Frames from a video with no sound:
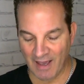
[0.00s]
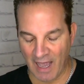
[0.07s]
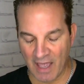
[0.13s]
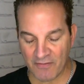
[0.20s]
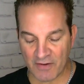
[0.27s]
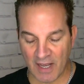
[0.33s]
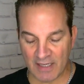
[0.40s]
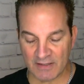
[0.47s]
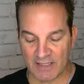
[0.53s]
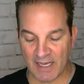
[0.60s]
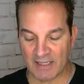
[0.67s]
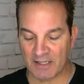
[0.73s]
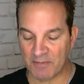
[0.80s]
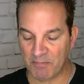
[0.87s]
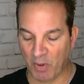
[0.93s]
I have
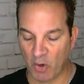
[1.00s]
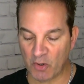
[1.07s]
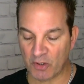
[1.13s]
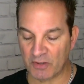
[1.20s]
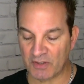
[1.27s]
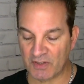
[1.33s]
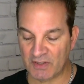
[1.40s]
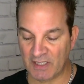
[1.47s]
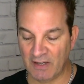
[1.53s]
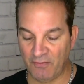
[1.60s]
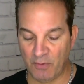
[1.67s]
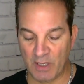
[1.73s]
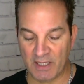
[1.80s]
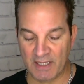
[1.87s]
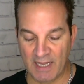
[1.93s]
contacted Boker to see
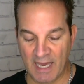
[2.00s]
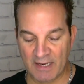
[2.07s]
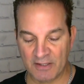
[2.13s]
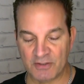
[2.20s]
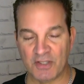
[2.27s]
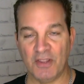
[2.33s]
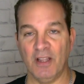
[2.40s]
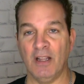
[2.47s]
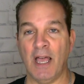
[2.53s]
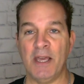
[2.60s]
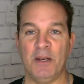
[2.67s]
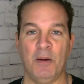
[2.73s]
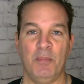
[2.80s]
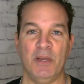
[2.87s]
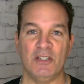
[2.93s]
if we can add it to the
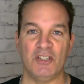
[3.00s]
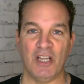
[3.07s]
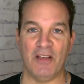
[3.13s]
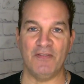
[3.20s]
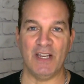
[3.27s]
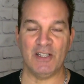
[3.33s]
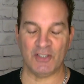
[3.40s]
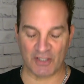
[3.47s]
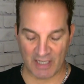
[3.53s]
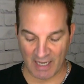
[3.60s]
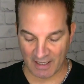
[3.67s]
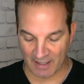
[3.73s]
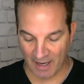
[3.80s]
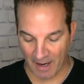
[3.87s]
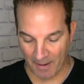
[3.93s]
lineup at
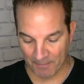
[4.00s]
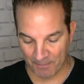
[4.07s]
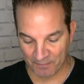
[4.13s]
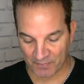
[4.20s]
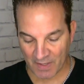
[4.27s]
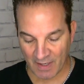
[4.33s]
shavenation.com.